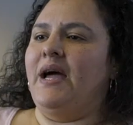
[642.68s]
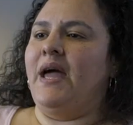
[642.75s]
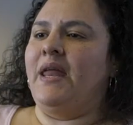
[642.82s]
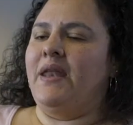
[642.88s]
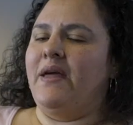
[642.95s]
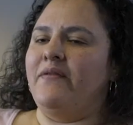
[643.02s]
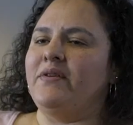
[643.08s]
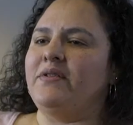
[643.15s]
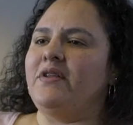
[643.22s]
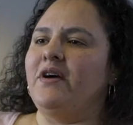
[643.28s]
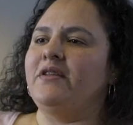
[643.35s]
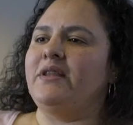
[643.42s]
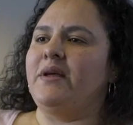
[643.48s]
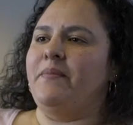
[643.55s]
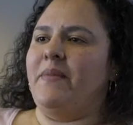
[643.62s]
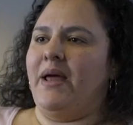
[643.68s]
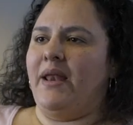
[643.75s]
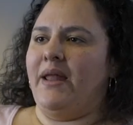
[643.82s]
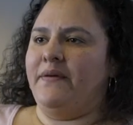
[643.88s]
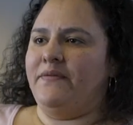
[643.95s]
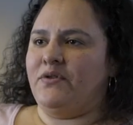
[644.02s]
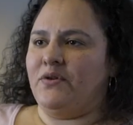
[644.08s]
I never thought that my
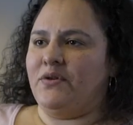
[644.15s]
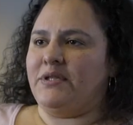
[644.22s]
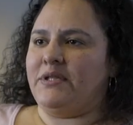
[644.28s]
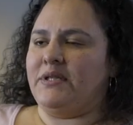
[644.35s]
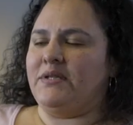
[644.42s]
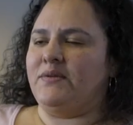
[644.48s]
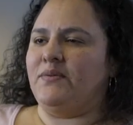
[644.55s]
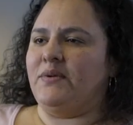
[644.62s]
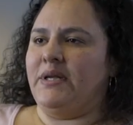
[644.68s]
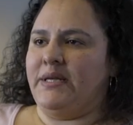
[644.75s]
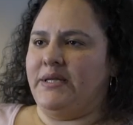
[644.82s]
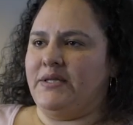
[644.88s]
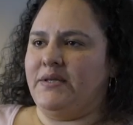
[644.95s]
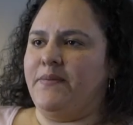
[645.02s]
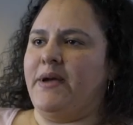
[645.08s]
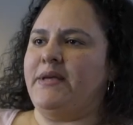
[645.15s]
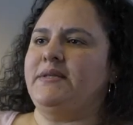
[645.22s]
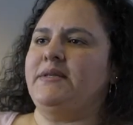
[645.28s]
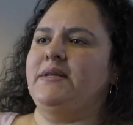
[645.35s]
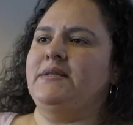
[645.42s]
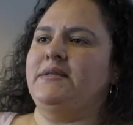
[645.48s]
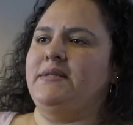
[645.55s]
life choices would lead to my
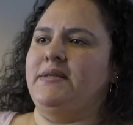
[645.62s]
son's